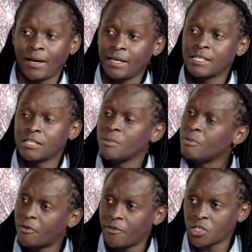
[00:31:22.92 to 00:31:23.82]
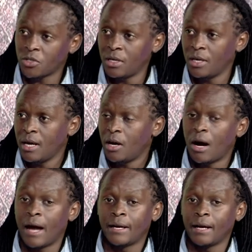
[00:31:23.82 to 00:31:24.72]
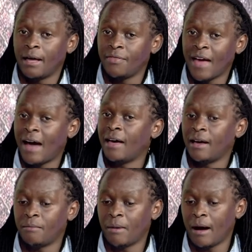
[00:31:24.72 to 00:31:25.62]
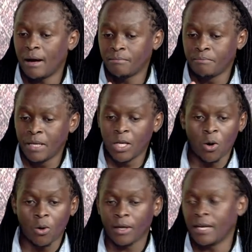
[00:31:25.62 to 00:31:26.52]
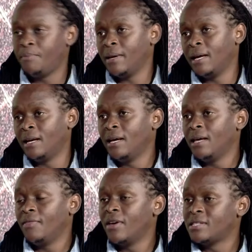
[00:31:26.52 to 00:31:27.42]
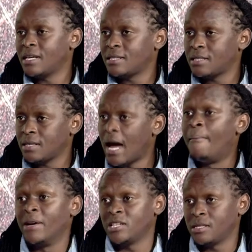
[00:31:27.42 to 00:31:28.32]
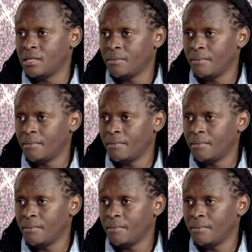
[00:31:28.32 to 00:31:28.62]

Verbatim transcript: Our leagues are semi-professional, and uh, they are, uh, below K P L, they're just amateurs.